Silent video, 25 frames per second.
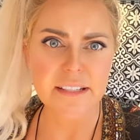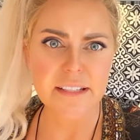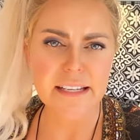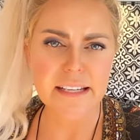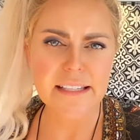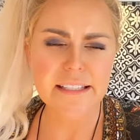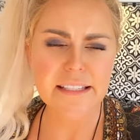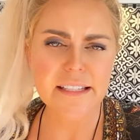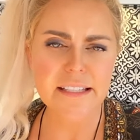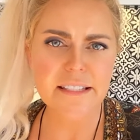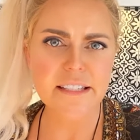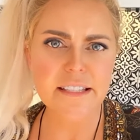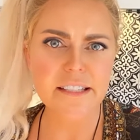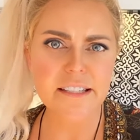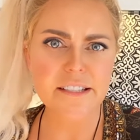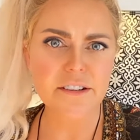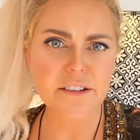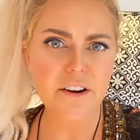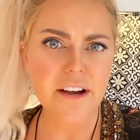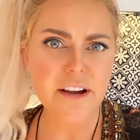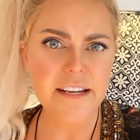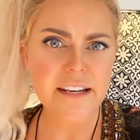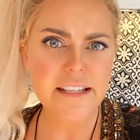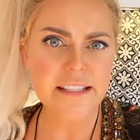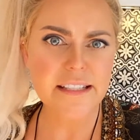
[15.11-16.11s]
It's a
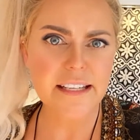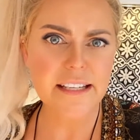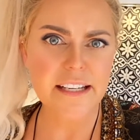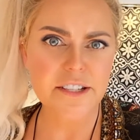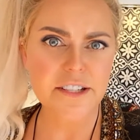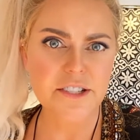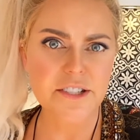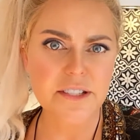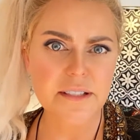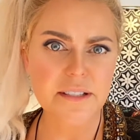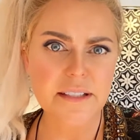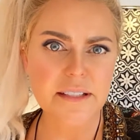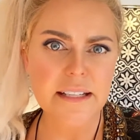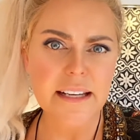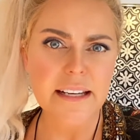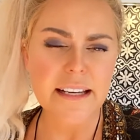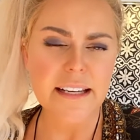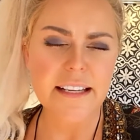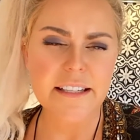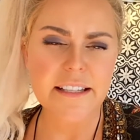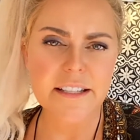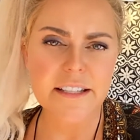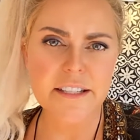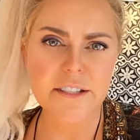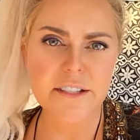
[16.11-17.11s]
designer's kitchen.
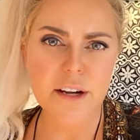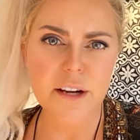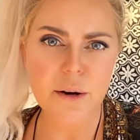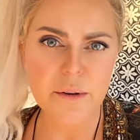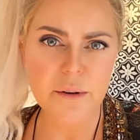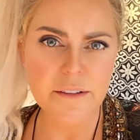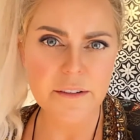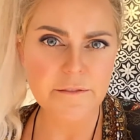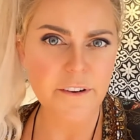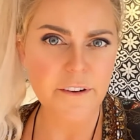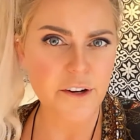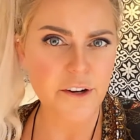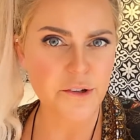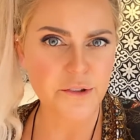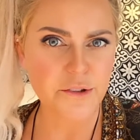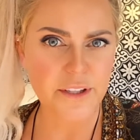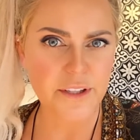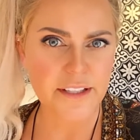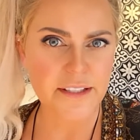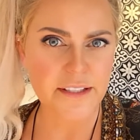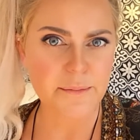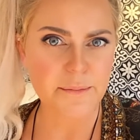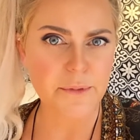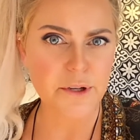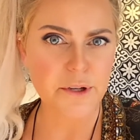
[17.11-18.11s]
It's so in vogue
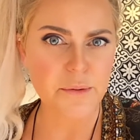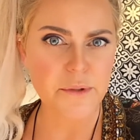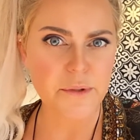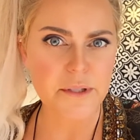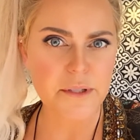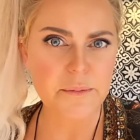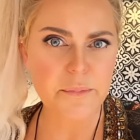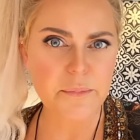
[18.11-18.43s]
at the moment,